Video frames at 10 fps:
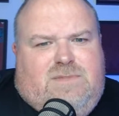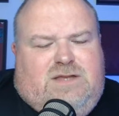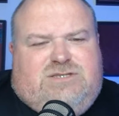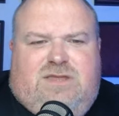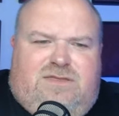I
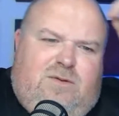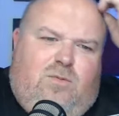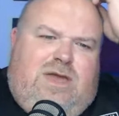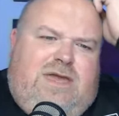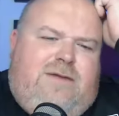just didn't think
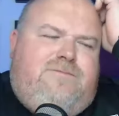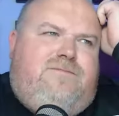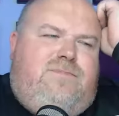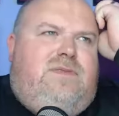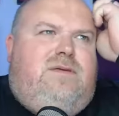we
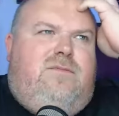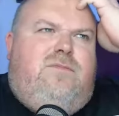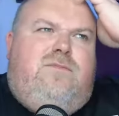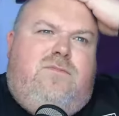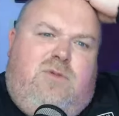
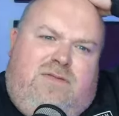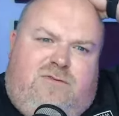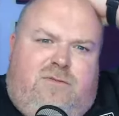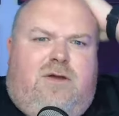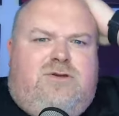we went
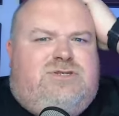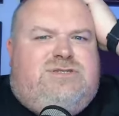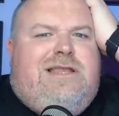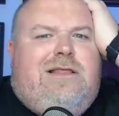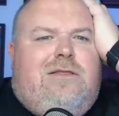through the
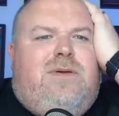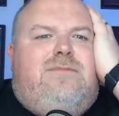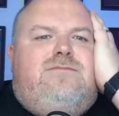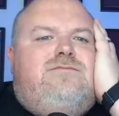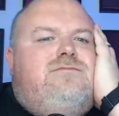motions a little bit,
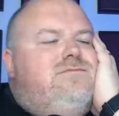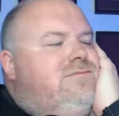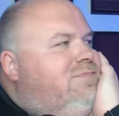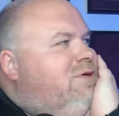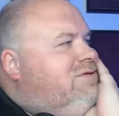
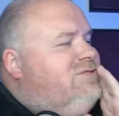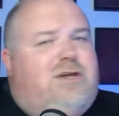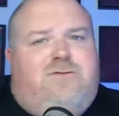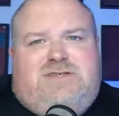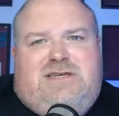but
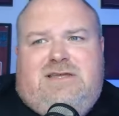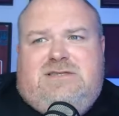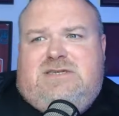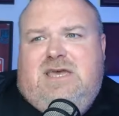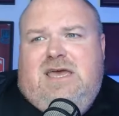show
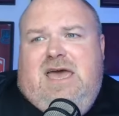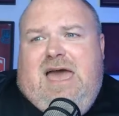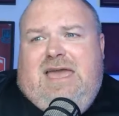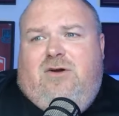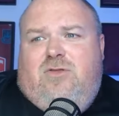resilience
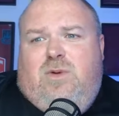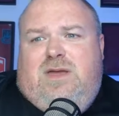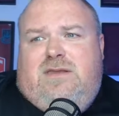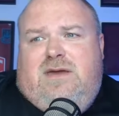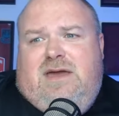and got the
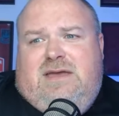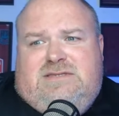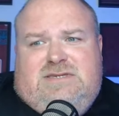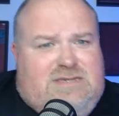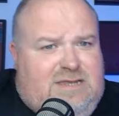win.
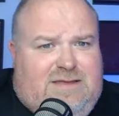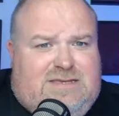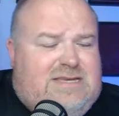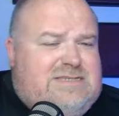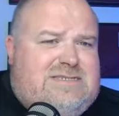And uh, you know
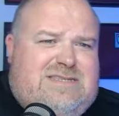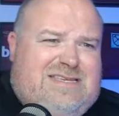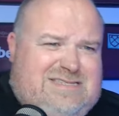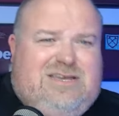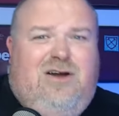that, that's
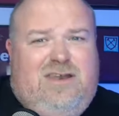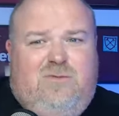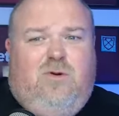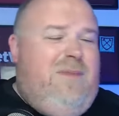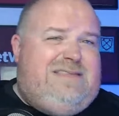that's kind of
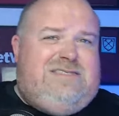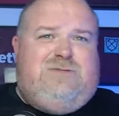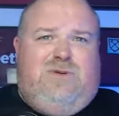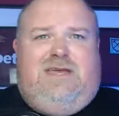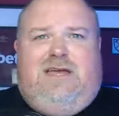what
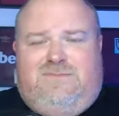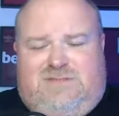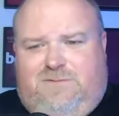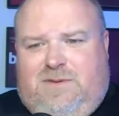matters when it comes to the